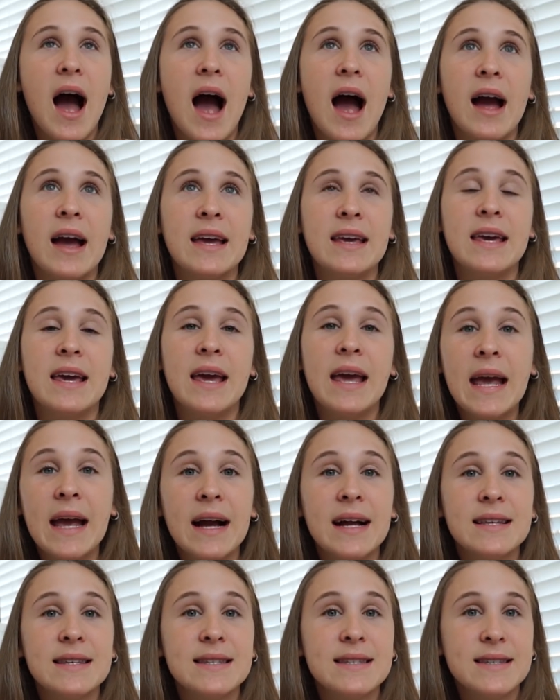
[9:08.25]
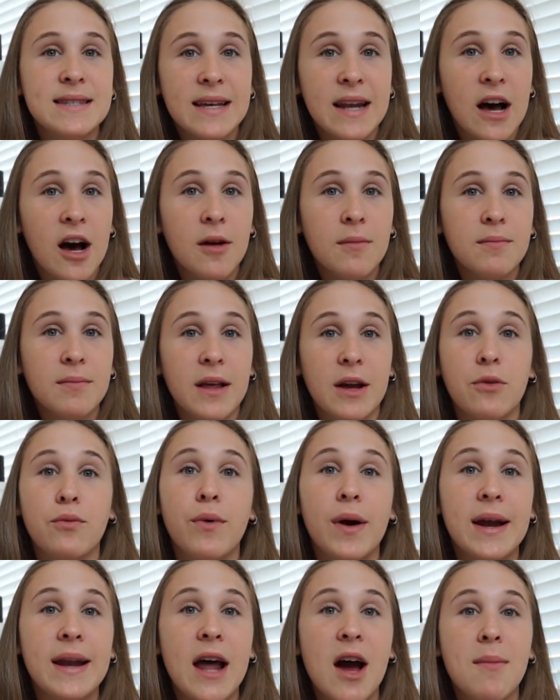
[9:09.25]
I can't sit up. Like,
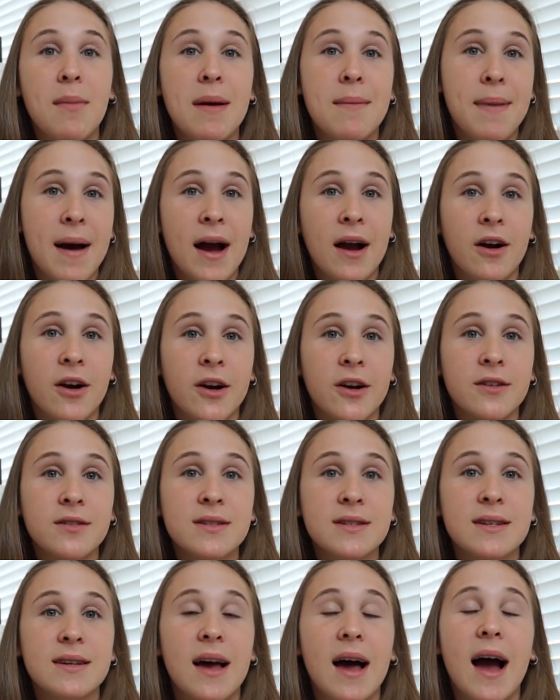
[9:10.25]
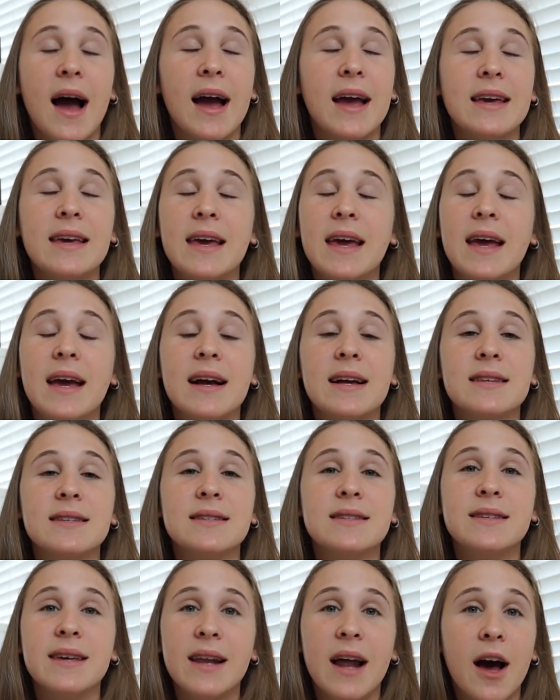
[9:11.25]
right now my back hurts. I can't
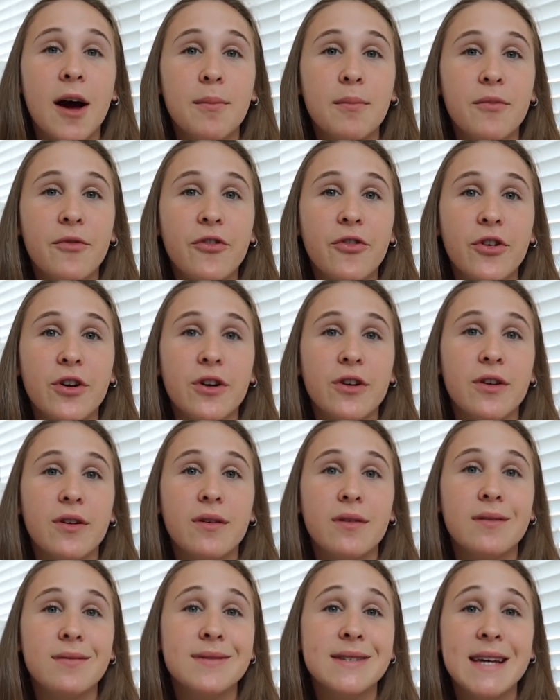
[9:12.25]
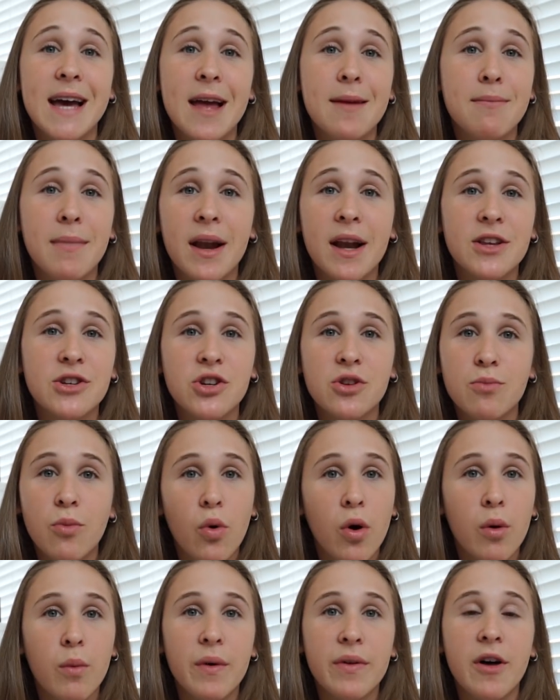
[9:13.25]
sit up for 10 minutes or
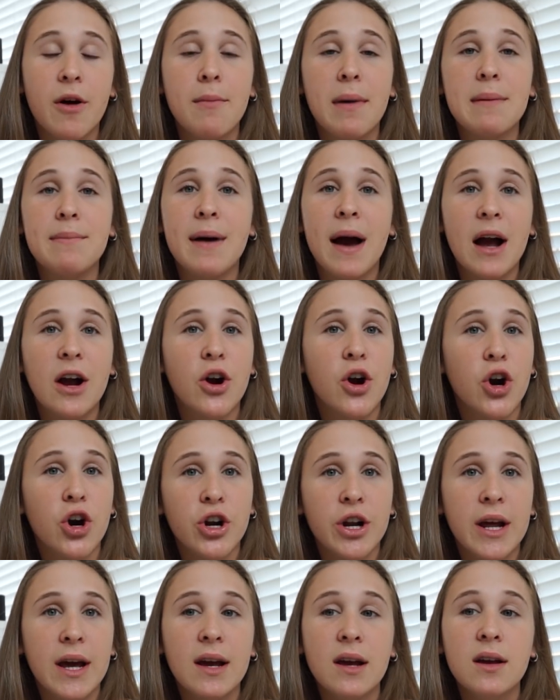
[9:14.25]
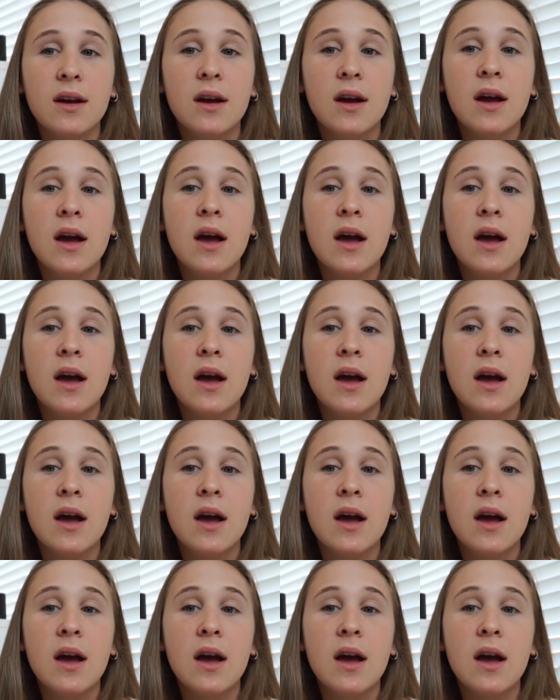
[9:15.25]
more without my back hurting.